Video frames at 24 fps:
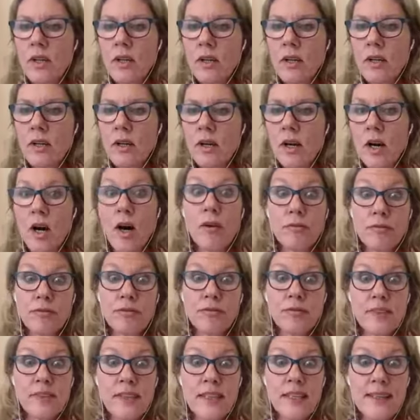of
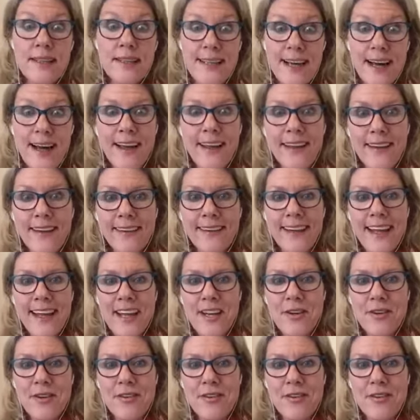the diet and